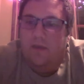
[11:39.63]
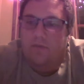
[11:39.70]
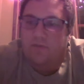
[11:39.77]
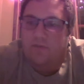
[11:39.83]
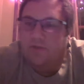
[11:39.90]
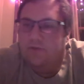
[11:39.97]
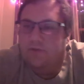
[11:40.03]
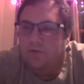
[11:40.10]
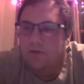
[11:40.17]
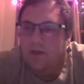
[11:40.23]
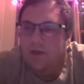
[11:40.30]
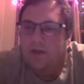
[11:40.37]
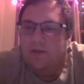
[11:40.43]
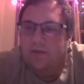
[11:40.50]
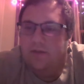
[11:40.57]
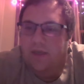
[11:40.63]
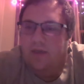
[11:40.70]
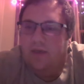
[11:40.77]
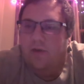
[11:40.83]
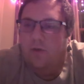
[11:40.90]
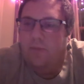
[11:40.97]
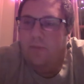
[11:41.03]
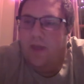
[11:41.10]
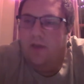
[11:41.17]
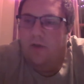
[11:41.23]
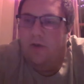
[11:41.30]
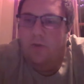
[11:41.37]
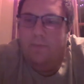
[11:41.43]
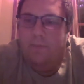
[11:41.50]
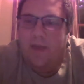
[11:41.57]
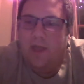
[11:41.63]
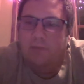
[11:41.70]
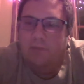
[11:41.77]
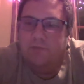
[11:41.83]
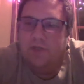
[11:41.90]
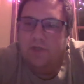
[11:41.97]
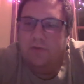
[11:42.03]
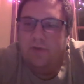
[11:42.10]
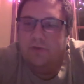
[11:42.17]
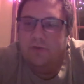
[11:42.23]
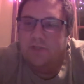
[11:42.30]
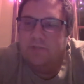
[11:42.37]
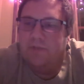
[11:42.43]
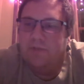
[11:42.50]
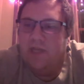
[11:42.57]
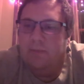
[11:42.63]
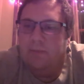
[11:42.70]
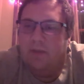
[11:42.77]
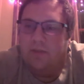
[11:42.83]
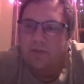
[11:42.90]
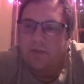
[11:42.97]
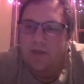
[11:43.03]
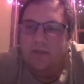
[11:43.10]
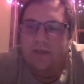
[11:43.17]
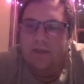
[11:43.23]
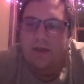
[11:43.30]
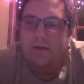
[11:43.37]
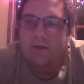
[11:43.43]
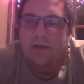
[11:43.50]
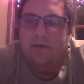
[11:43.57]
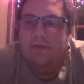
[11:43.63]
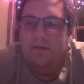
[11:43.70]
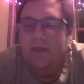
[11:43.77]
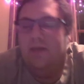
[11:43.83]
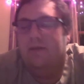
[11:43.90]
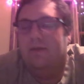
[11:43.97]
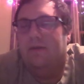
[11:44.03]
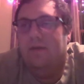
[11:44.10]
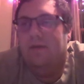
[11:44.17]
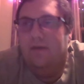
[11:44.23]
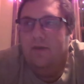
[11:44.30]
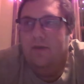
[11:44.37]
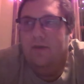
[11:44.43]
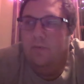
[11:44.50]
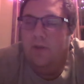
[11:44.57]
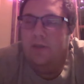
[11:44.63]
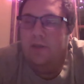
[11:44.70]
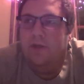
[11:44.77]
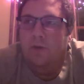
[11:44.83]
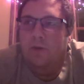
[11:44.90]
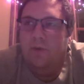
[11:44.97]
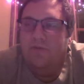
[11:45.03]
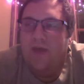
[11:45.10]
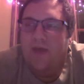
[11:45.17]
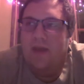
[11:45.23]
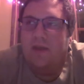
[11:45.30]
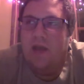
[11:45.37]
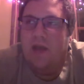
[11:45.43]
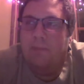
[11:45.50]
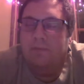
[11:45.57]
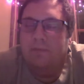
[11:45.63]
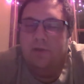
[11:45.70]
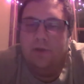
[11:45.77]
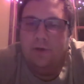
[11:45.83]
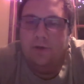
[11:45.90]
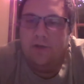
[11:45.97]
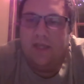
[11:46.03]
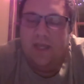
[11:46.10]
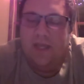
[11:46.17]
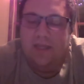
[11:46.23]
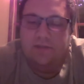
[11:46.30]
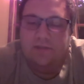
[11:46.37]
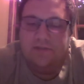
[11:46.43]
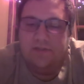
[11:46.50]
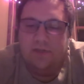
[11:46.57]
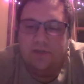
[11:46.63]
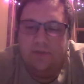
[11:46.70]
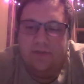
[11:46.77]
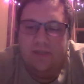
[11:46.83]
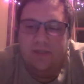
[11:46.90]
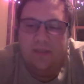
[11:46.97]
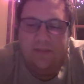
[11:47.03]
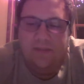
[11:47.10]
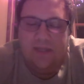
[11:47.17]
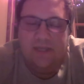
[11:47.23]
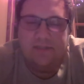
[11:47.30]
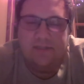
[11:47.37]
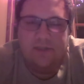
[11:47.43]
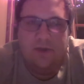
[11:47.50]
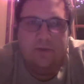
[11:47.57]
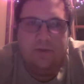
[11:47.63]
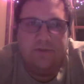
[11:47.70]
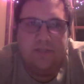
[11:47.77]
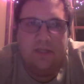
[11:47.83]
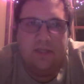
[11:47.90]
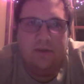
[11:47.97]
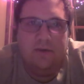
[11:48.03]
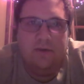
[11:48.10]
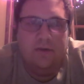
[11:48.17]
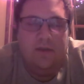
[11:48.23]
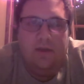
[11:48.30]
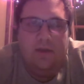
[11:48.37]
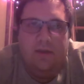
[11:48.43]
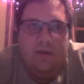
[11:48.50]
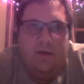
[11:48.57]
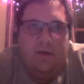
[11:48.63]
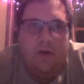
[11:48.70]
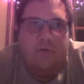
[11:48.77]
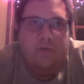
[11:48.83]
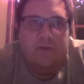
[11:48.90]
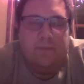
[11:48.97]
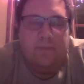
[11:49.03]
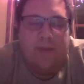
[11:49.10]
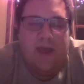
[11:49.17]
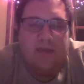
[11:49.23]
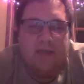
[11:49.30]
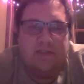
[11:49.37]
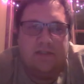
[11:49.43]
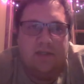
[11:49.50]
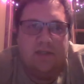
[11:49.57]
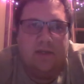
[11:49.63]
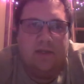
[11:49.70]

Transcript: Victor, yeah, home backup generators just becoming a thing now, huh? Yeah. Well, you know, we've had a couple of hurricanes in the East Coast here over the past